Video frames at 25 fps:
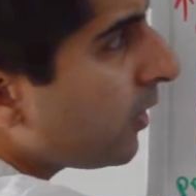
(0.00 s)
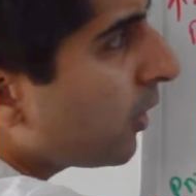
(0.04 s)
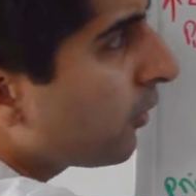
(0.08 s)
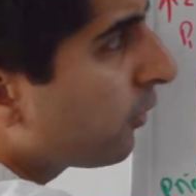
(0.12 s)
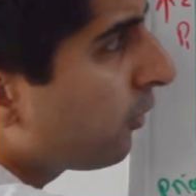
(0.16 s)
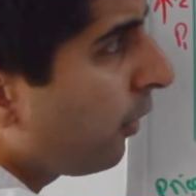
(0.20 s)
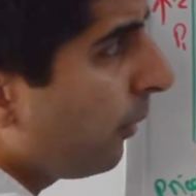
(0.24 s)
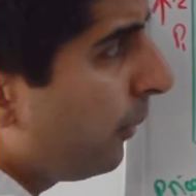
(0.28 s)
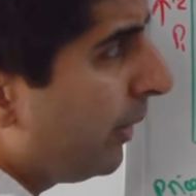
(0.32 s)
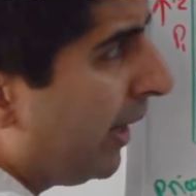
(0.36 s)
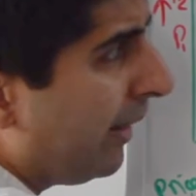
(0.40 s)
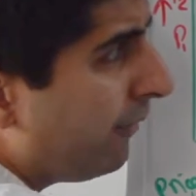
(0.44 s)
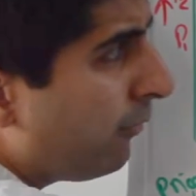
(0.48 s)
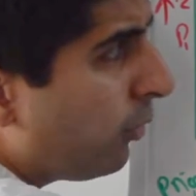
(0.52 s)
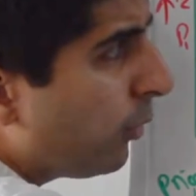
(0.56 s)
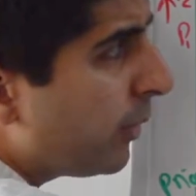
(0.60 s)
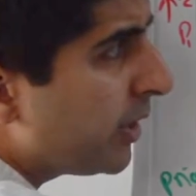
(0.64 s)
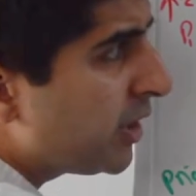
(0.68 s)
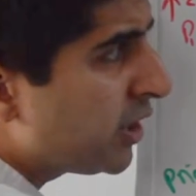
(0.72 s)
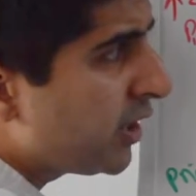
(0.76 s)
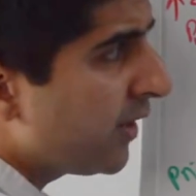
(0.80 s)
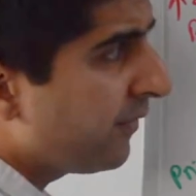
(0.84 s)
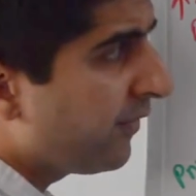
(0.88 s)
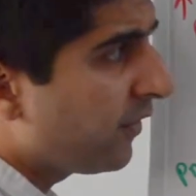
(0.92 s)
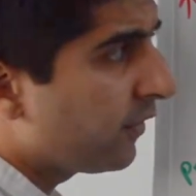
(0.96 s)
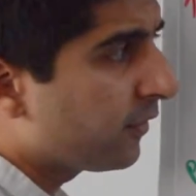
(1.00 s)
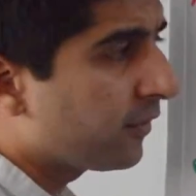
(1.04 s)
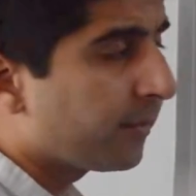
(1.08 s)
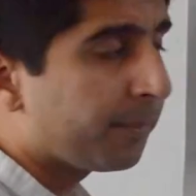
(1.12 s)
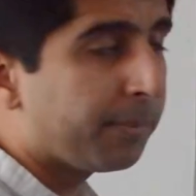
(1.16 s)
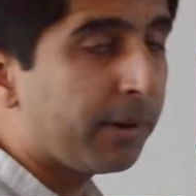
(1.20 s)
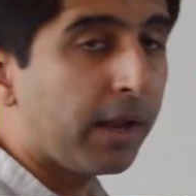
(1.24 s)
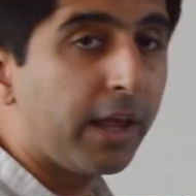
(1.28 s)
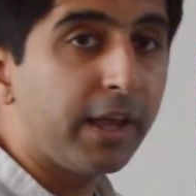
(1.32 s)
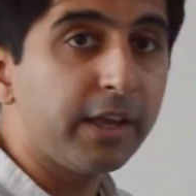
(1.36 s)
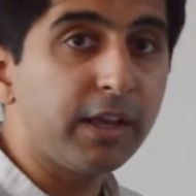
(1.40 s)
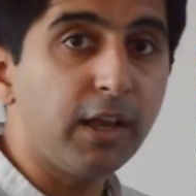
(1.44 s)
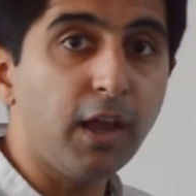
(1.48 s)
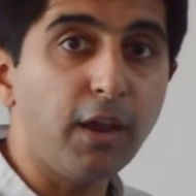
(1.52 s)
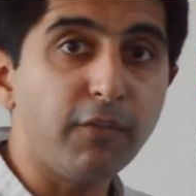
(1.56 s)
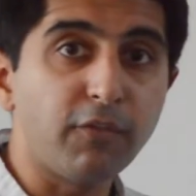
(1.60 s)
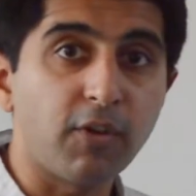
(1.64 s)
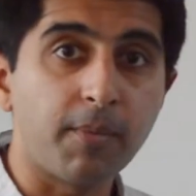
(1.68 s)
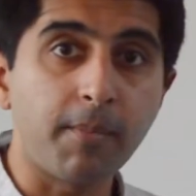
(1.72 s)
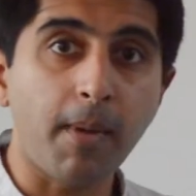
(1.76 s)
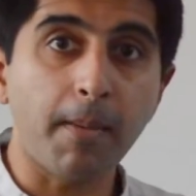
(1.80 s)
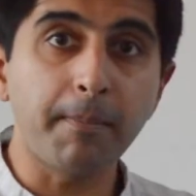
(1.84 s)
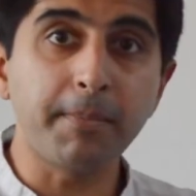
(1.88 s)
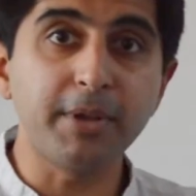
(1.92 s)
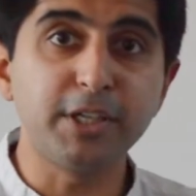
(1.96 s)
So whenever we shift the supply curve,
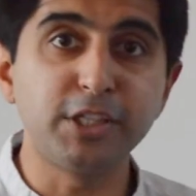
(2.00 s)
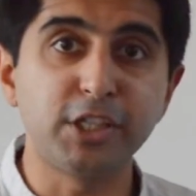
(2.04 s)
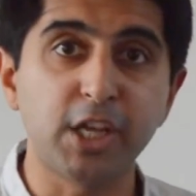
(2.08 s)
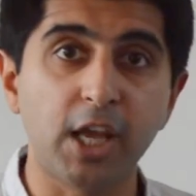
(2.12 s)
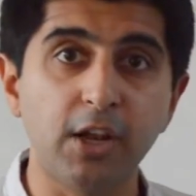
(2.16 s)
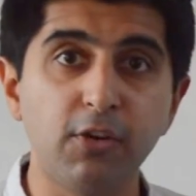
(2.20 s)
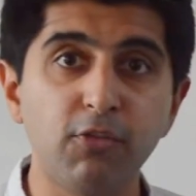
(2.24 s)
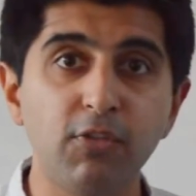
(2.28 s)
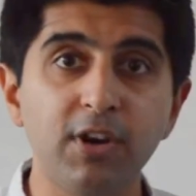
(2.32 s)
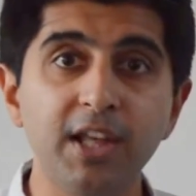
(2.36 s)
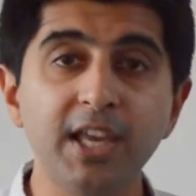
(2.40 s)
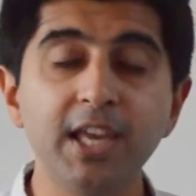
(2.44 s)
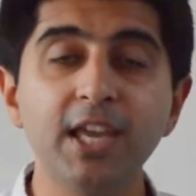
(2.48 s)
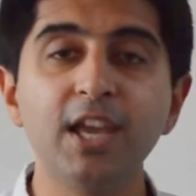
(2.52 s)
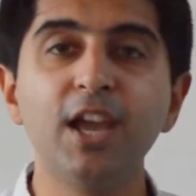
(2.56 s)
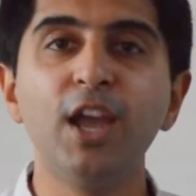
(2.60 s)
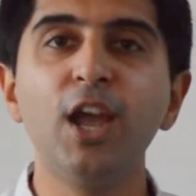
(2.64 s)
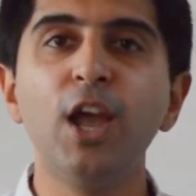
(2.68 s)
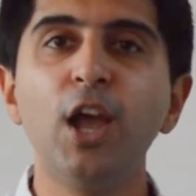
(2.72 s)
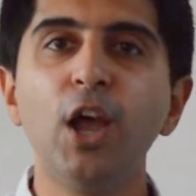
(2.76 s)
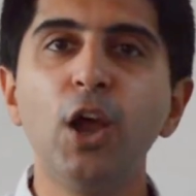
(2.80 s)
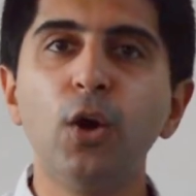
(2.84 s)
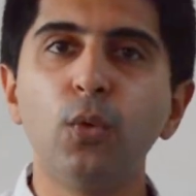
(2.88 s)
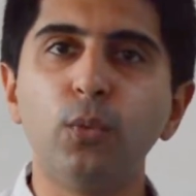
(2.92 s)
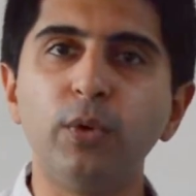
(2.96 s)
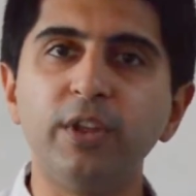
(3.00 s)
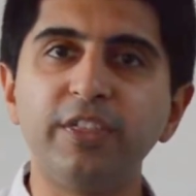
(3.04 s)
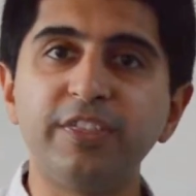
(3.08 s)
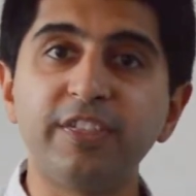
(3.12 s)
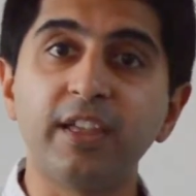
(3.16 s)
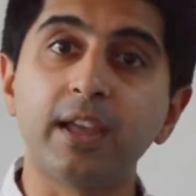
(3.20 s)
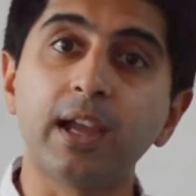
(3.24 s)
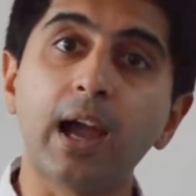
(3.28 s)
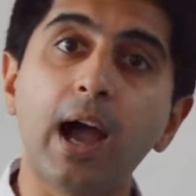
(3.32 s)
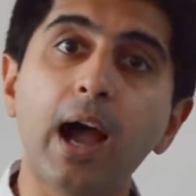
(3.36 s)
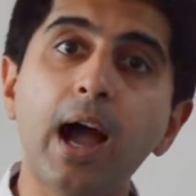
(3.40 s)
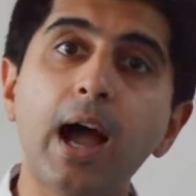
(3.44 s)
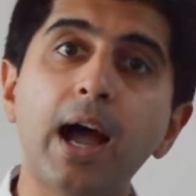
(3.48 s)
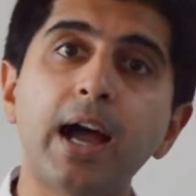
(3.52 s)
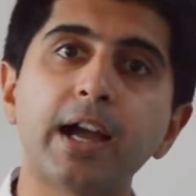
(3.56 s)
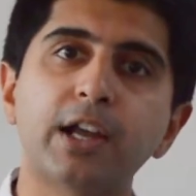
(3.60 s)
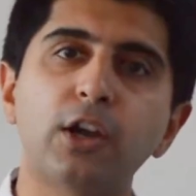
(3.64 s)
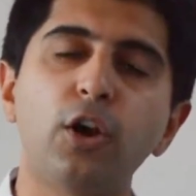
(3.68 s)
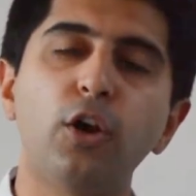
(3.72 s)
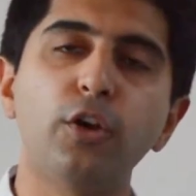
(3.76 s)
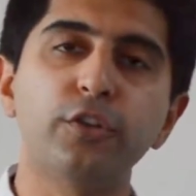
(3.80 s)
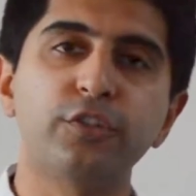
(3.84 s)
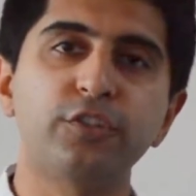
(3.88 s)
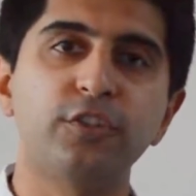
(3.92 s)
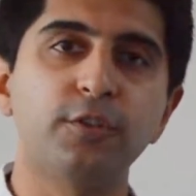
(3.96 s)
remember generally we think, ah,
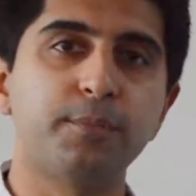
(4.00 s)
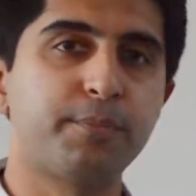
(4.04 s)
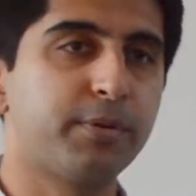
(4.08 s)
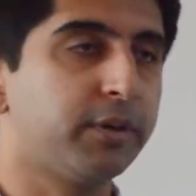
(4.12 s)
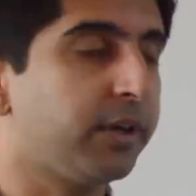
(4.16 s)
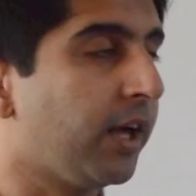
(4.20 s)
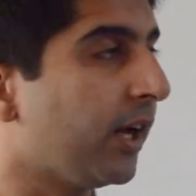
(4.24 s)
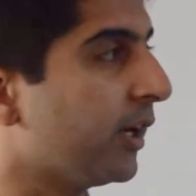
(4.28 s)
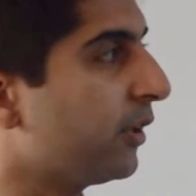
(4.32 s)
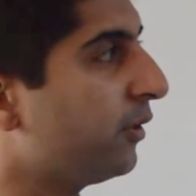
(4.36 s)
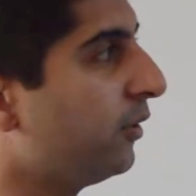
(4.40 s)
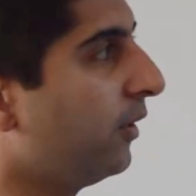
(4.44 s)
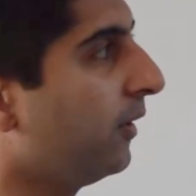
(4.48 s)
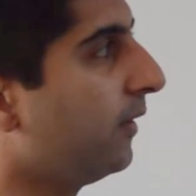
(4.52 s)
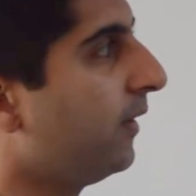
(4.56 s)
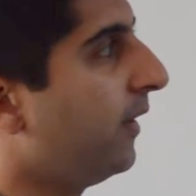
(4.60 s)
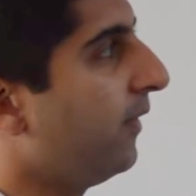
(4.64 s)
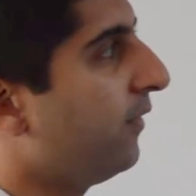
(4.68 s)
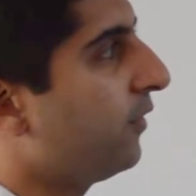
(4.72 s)
costs of production.